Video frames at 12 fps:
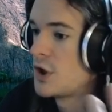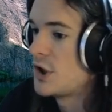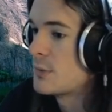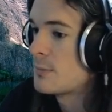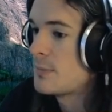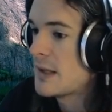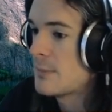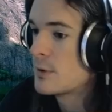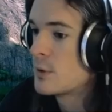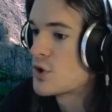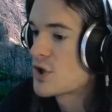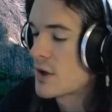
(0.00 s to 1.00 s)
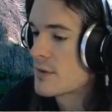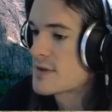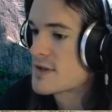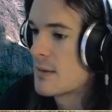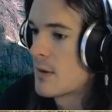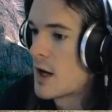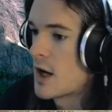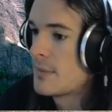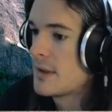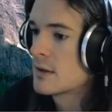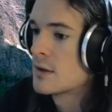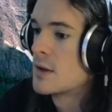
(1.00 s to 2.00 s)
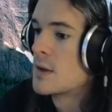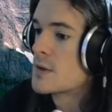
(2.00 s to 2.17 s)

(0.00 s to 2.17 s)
human people who share the same hobby,